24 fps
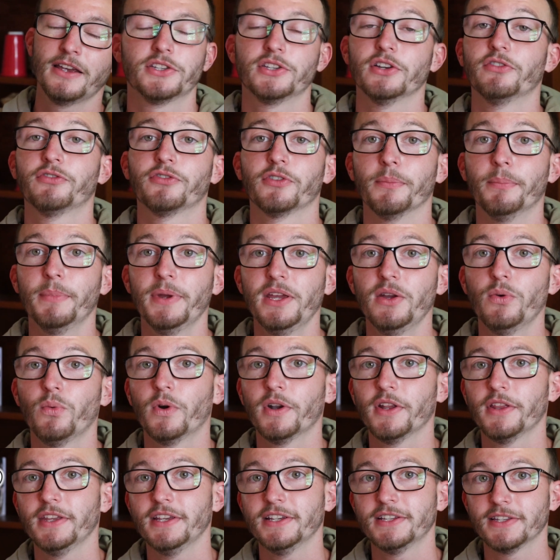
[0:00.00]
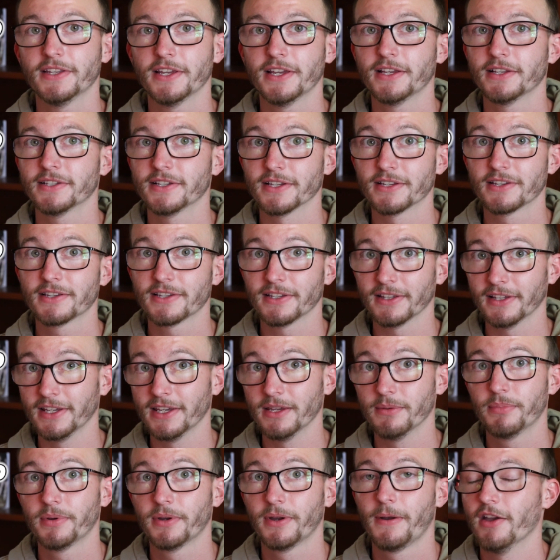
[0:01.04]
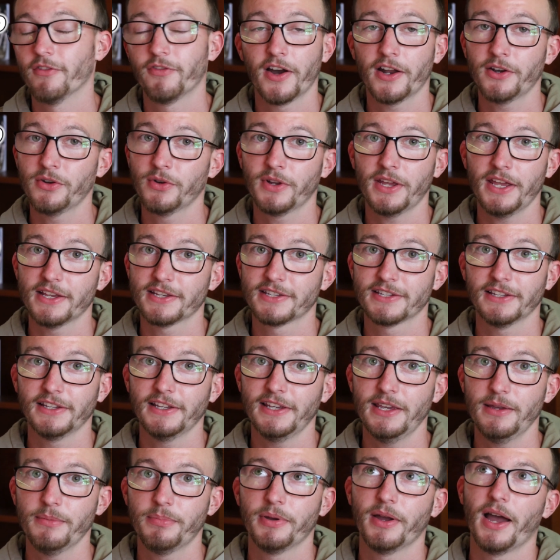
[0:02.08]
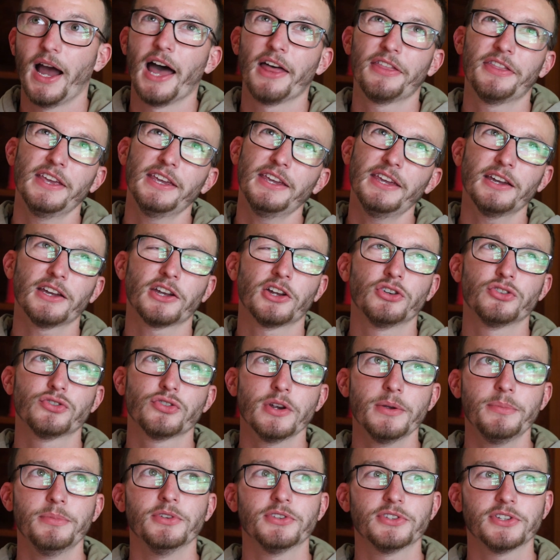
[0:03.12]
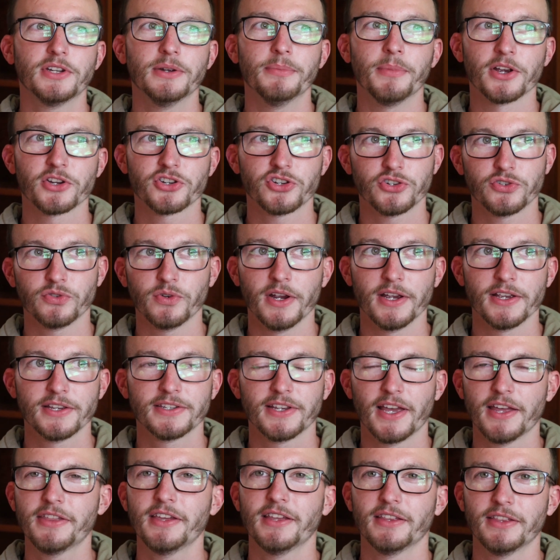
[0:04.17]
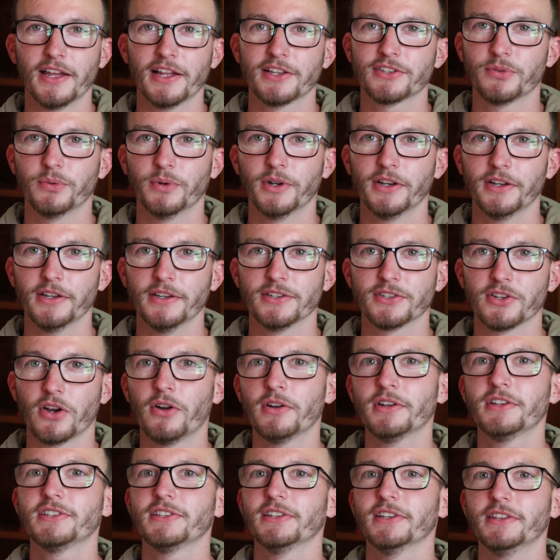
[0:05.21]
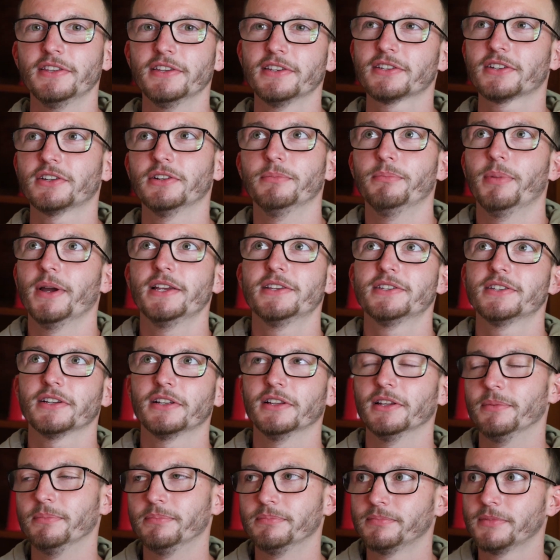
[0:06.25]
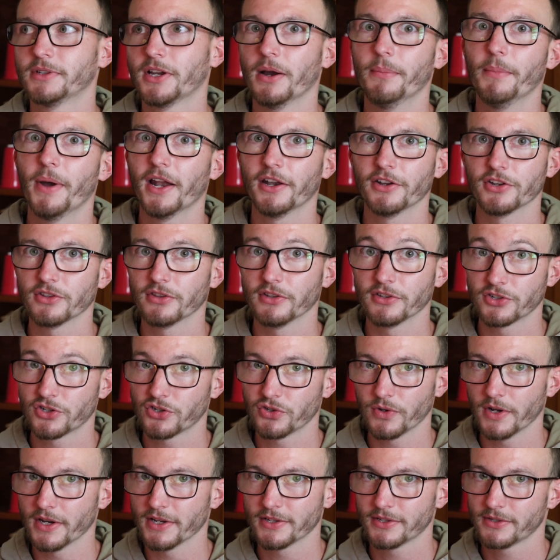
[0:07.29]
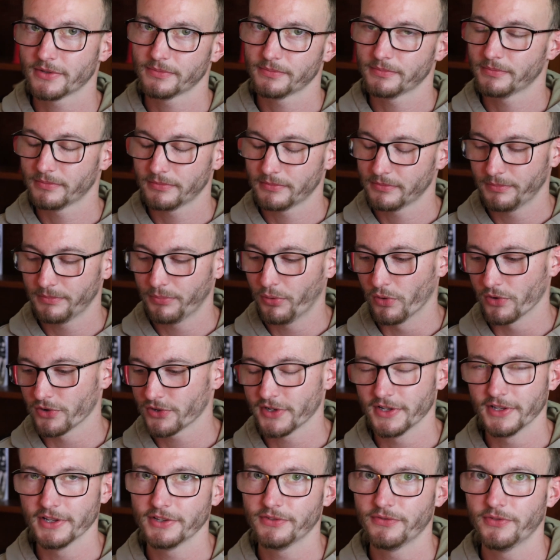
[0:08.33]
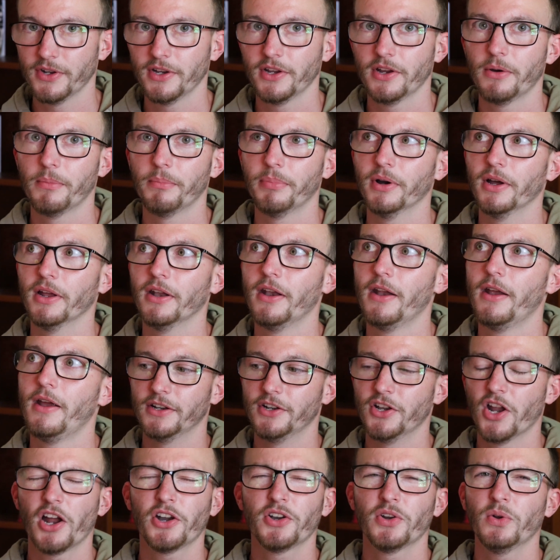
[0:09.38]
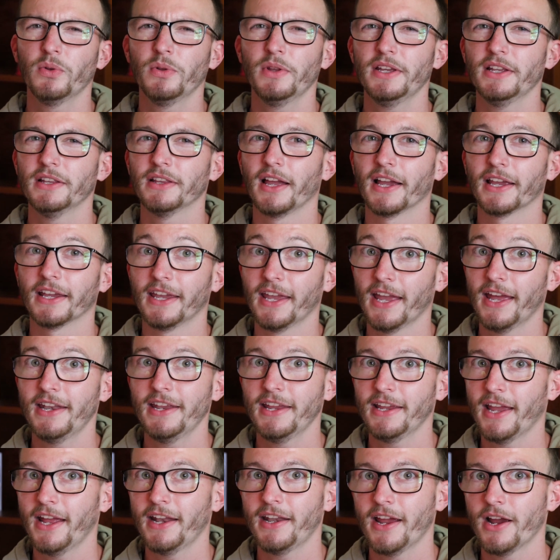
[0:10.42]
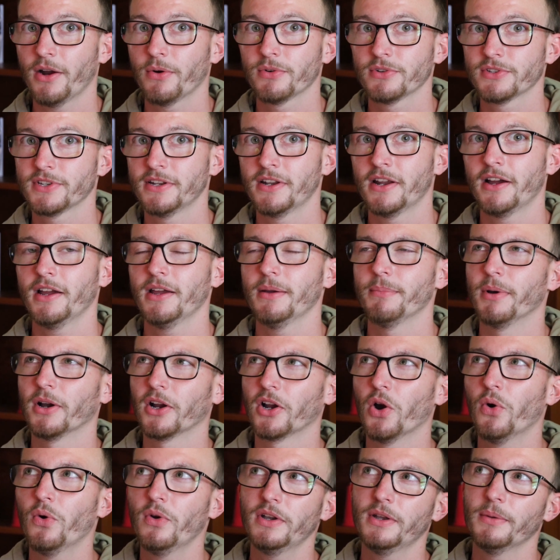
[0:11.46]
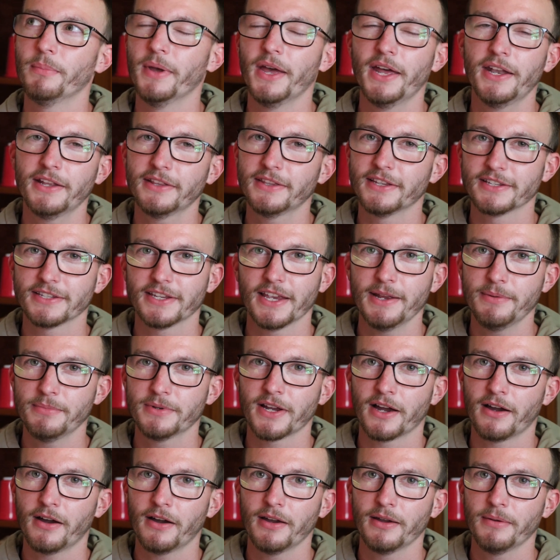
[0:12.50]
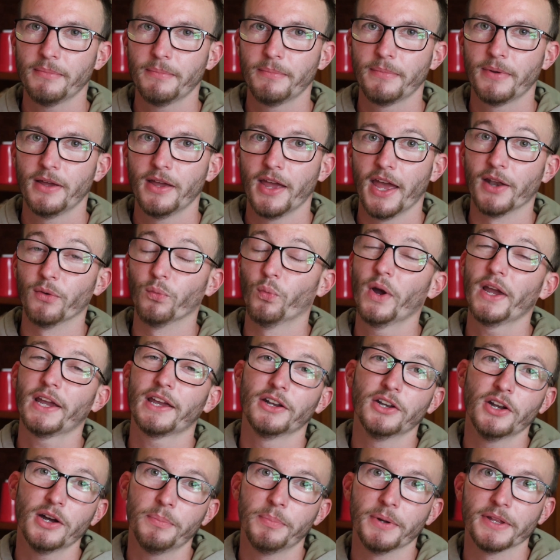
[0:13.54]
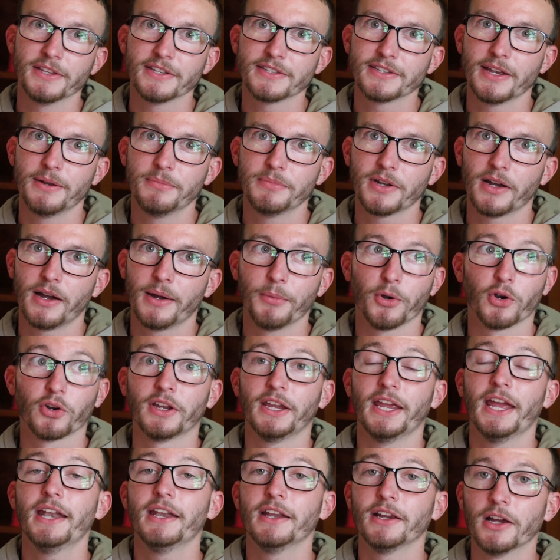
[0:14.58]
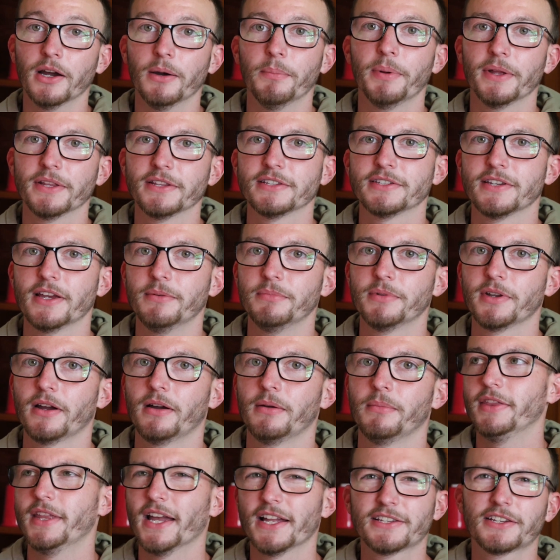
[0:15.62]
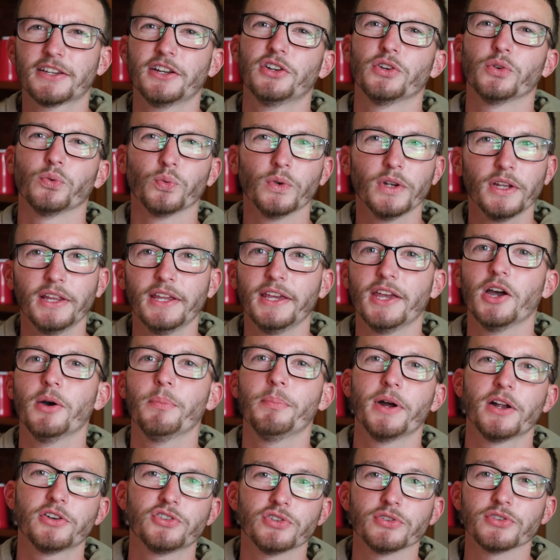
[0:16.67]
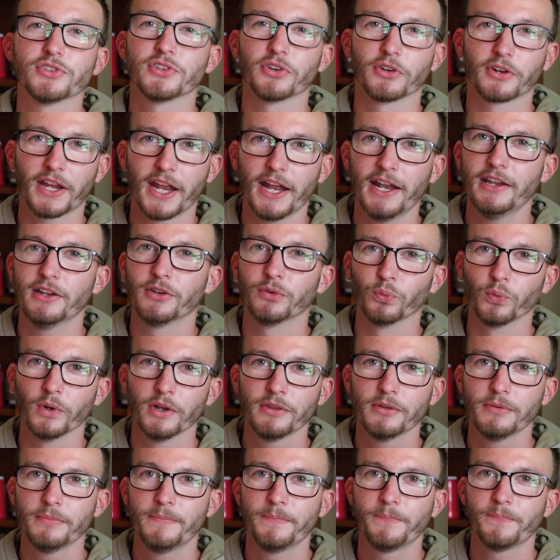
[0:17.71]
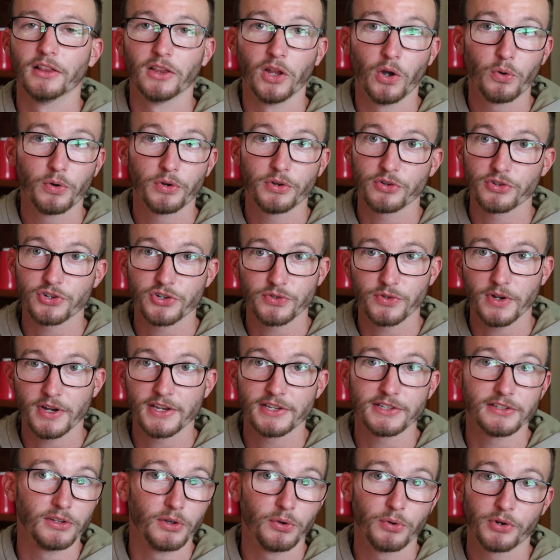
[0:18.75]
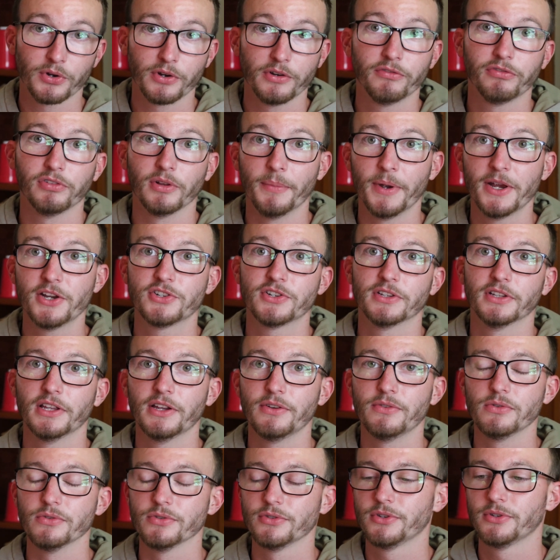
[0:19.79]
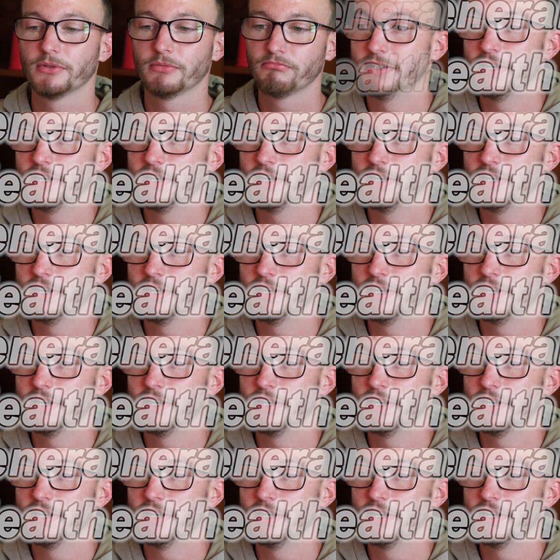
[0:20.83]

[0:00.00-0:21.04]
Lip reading: So for me, one of these things is sleep. If I don't get sleep, I think it contributes to my stress. I think that's what it is. Honestly, this could basically come out of the stress portion of this video, but not only like getting 8 hours a night, but going to bed at the same time and waking up at the same time, or getting up at the same time. That's gonna really help out your circadian rhythm, lower your stress, lower your inflammation levels.